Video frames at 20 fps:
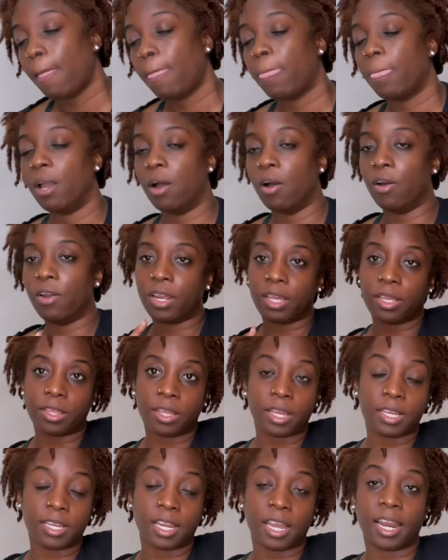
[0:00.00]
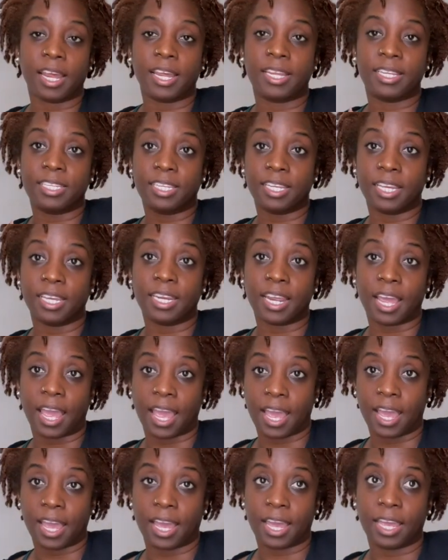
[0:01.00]
The only thing that I did
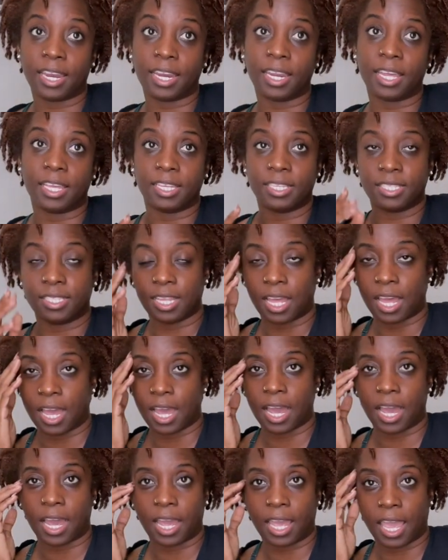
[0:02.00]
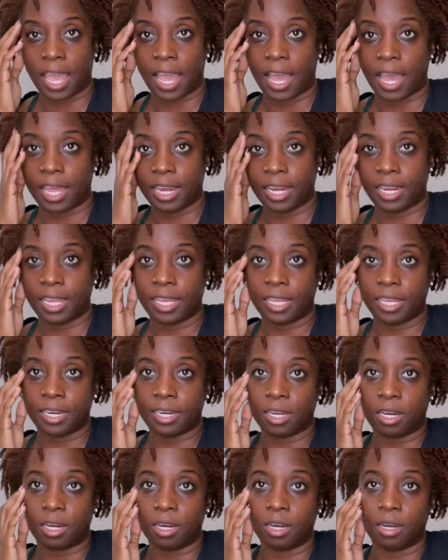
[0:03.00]
add is that I added